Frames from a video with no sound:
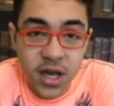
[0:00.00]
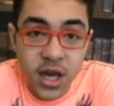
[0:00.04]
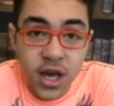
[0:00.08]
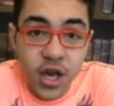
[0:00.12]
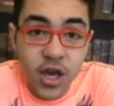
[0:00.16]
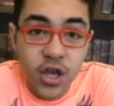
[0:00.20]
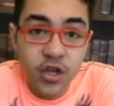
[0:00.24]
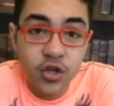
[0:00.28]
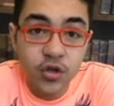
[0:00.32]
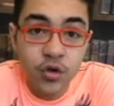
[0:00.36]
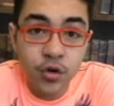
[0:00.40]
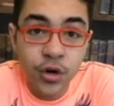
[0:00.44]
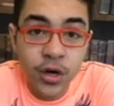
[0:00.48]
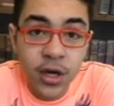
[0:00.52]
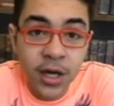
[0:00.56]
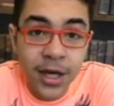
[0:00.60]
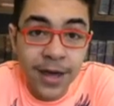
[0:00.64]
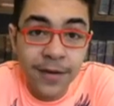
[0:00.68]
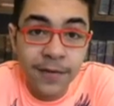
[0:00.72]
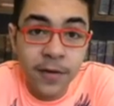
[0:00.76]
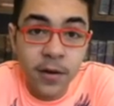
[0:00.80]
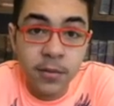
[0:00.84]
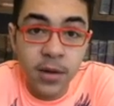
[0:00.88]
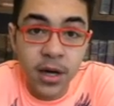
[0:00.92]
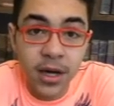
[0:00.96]
So he gave
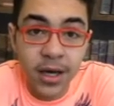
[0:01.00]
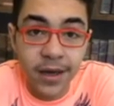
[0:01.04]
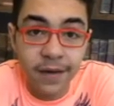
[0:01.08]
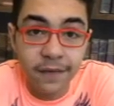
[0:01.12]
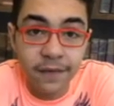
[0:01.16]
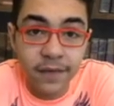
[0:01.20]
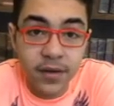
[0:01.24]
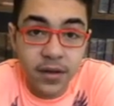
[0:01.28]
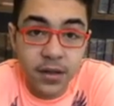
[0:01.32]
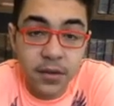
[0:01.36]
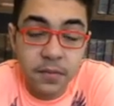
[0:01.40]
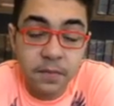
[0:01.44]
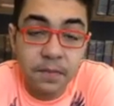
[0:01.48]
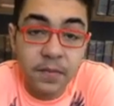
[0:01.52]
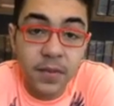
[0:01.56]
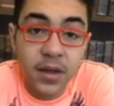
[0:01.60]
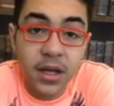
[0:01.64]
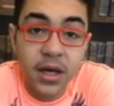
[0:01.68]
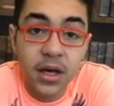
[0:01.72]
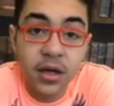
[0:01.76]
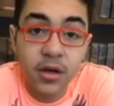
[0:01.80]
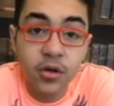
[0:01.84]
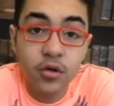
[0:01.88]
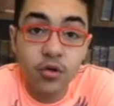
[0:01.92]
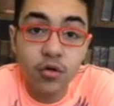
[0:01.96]
him a gift.
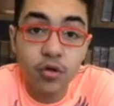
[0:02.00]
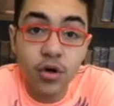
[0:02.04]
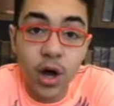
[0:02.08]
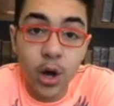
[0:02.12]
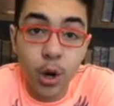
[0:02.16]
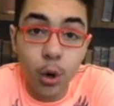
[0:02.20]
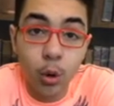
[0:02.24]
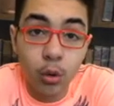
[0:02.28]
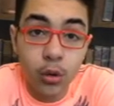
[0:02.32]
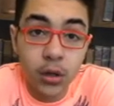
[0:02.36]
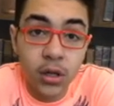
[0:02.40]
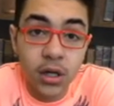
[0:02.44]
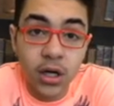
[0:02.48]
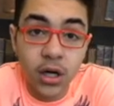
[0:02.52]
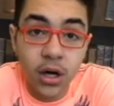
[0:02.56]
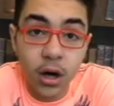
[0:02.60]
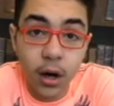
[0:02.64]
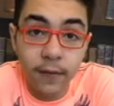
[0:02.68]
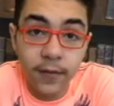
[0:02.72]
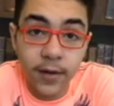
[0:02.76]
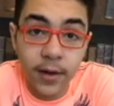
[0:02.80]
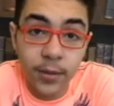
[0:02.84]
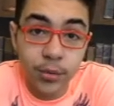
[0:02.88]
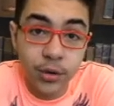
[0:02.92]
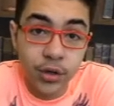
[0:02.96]
He took a golden coffin
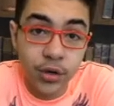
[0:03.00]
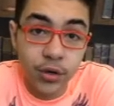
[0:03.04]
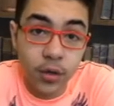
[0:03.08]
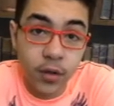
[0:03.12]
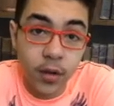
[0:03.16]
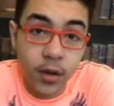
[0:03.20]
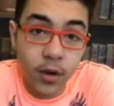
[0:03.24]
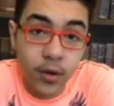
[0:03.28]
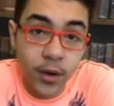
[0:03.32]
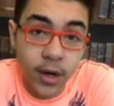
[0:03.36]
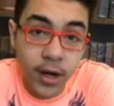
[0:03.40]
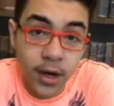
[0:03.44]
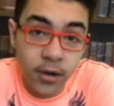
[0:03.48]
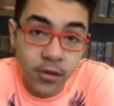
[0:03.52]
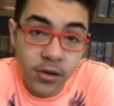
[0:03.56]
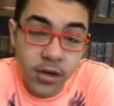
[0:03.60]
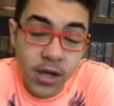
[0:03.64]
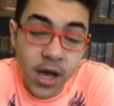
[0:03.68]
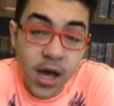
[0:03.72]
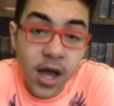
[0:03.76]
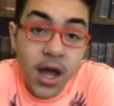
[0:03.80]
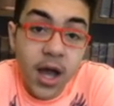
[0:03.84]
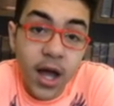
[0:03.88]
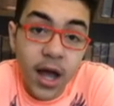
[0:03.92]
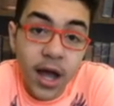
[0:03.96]
and put it on the ground
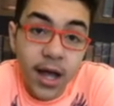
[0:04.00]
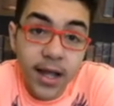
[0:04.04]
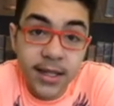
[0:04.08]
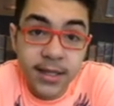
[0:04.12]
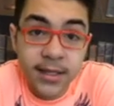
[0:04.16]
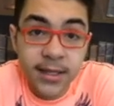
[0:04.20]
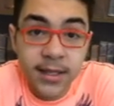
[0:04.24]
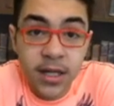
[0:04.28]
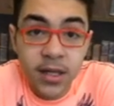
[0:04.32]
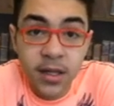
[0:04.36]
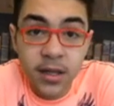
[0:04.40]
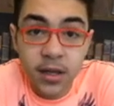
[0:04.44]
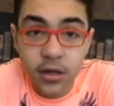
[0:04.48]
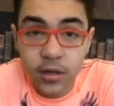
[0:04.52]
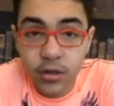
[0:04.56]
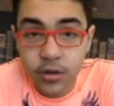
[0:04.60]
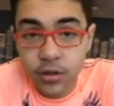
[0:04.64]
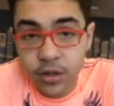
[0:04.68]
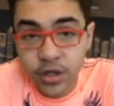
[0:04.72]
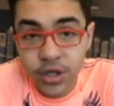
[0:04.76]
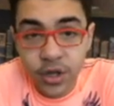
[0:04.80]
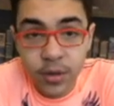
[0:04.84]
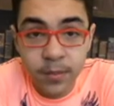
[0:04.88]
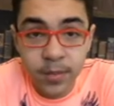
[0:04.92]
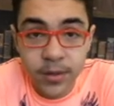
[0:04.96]
and said,
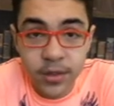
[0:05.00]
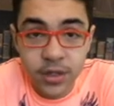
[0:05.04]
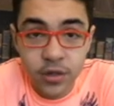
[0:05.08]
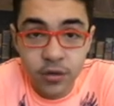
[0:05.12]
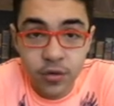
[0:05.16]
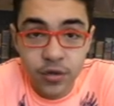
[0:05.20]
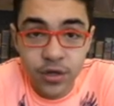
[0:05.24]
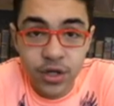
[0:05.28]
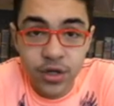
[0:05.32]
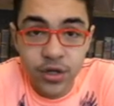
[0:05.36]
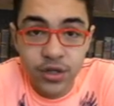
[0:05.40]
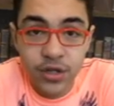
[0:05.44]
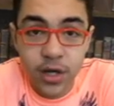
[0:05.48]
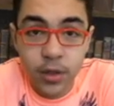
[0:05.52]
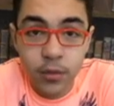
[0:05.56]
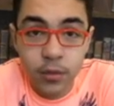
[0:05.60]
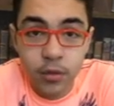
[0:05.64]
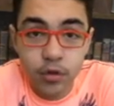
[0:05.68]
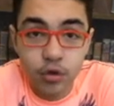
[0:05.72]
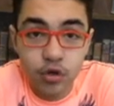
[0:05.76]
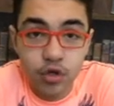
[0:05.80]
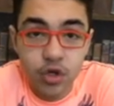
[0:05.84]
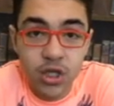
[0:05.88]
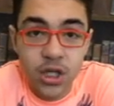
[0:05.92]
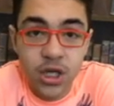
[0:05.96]
"Jump into Osiris, I want to
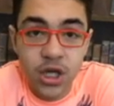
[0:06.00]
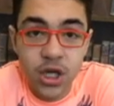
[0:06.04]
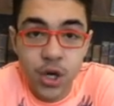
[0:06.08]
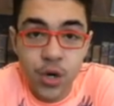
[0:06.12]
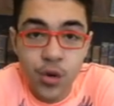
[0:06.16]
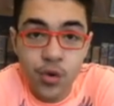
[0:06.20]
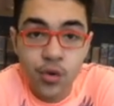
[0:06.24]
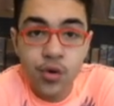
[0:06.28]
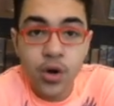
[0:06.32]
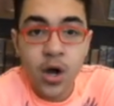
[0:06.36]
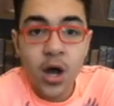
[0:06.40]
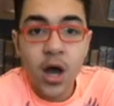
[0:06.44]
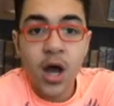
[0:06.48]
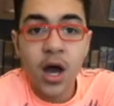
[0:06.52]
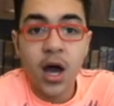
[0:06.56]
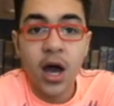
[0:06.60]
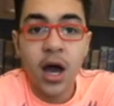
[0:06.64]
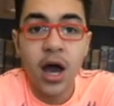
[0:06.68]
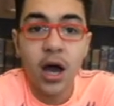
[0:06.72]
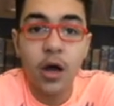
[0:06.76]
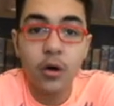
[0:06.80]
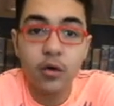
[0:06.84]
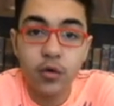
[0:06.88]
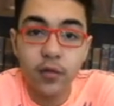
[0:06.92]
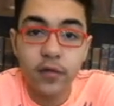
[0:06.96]
see you how
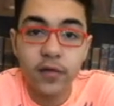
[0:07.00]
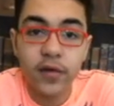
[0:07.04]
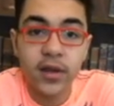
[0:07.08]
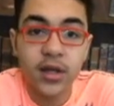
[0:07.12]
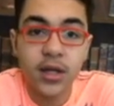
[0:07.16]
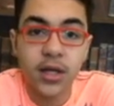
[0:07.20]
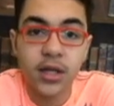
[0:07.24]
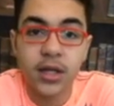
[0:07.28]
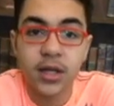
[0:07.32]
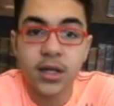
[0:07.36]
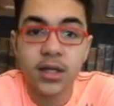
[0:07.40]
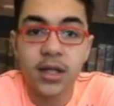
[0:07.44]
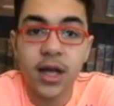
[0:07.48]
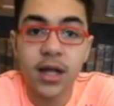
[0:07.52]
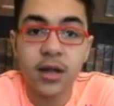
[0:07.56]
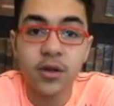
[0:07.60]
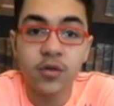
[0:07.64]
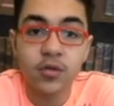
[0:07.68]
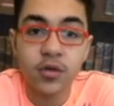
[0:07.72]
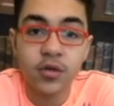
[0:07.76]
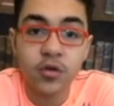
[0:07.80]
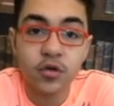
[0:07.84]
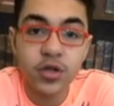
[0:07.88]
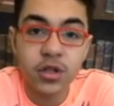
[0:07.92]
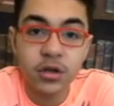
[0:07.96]
you fit in it." And when
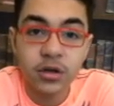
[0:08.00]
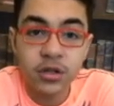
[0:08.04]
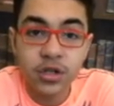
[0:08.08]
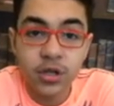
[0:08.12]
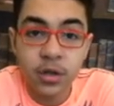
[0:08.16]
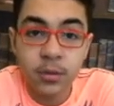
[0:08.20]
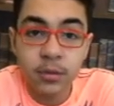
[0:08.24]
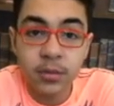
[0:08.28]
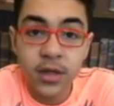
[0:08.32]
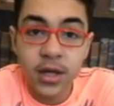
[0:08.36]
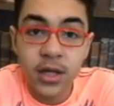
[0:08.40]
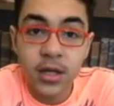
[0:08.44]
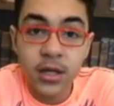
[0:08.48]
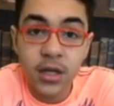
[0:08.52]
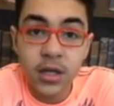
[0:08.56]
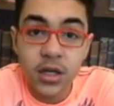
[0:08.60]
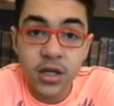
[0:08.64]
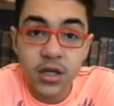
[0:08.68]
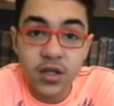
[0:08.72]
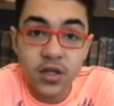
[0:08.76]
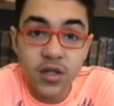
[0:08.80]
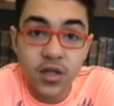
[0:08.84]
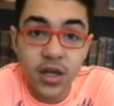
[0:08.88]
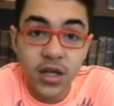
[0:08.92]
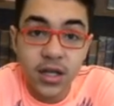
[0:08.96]
Osiris jumped in, he
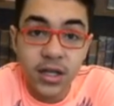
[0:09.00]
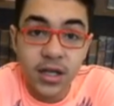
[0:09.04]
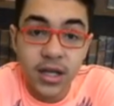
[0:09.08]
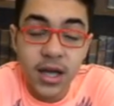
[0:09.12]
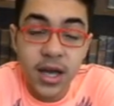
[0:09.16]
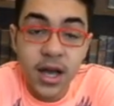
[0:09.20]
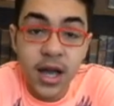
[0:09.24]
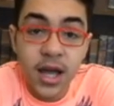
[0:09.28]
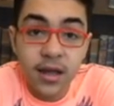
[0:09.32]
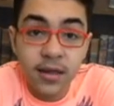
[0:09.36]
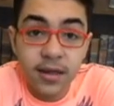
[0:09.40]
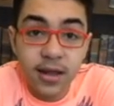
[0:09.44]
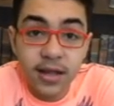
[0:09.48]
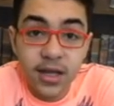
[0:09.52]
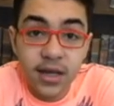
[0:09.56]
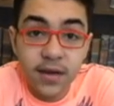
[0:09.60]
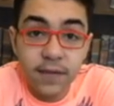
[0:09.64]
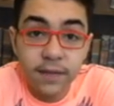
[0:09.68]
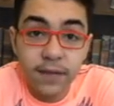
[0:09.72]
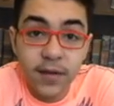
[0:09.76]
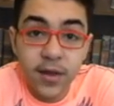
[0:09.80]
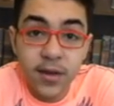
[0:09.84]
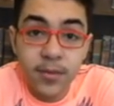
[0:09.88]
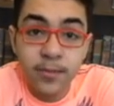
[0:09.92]
said that he fit